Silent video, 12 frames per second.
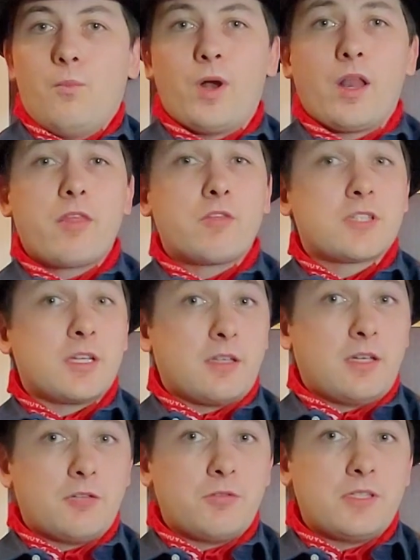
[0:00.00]
While other sunny
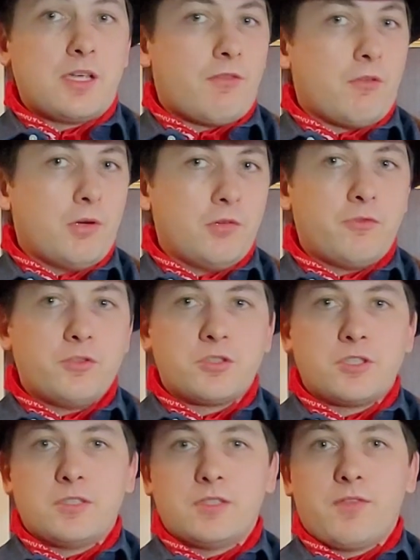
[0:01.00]
countries have their own
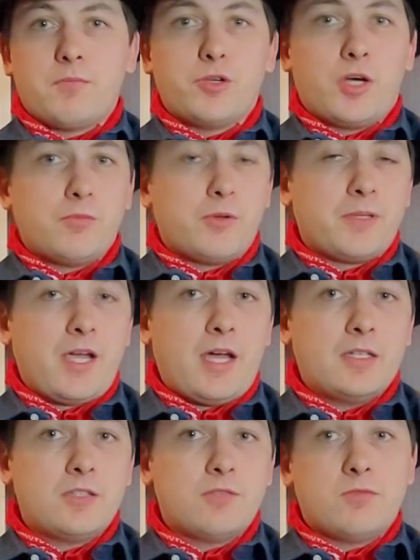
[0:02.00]
versions of the broad-brimmed
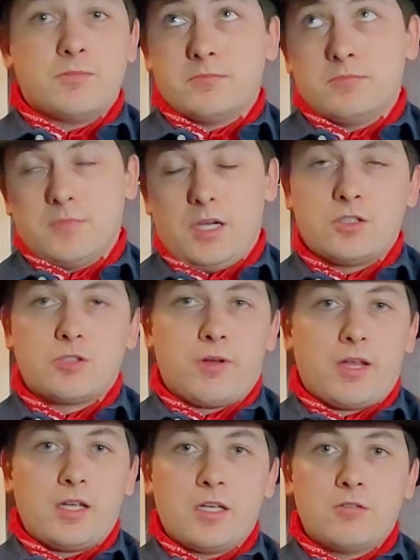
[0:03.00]
hats, from
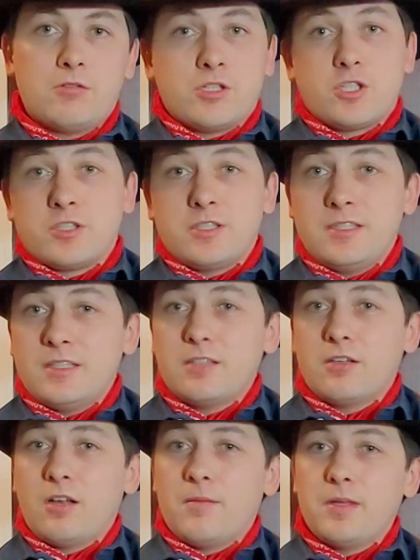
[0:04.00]
Australia to Argentina to
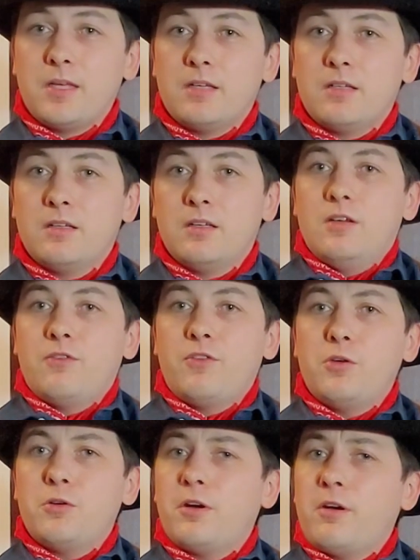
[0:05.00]
Colombia,
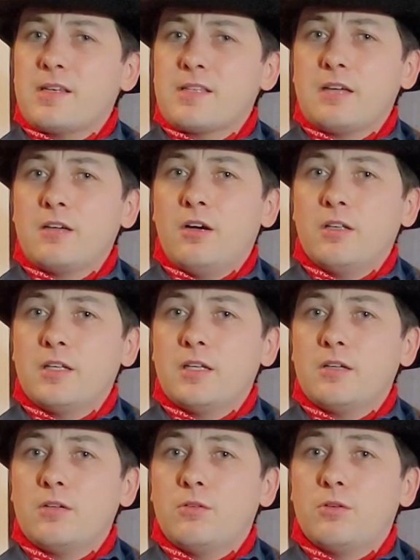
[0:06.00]
few are as
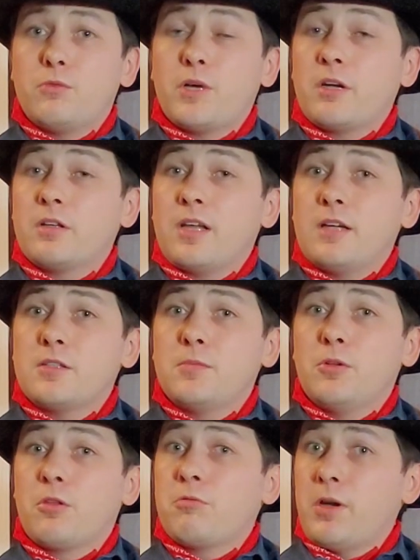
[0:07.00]
iconic or
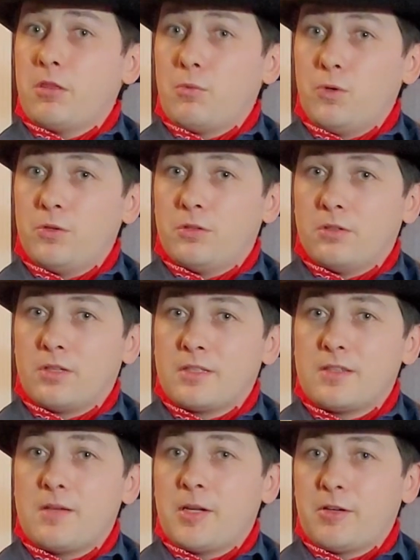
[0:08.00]
recognizable throughout the world as
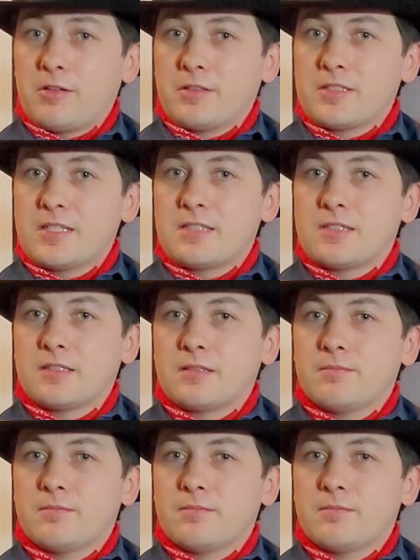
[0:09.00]
the American Stetson.